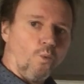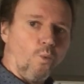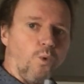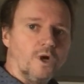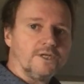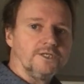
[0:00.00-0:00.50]

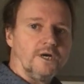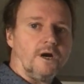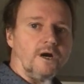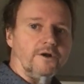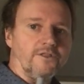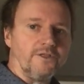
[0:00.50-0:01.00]
What
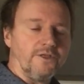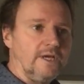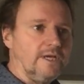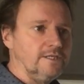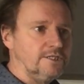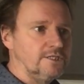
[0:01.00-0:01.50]
are
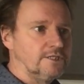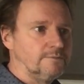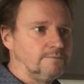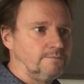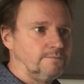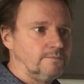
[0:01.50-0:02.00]
things
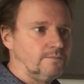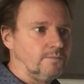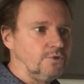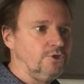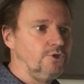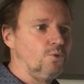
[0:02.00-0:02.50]

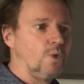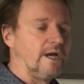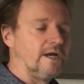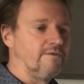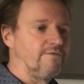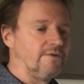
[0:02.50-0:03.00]
you
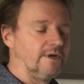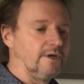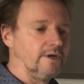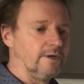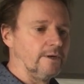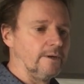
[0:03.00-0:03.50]
have
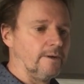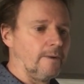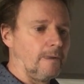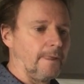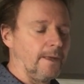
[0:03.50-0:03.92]
a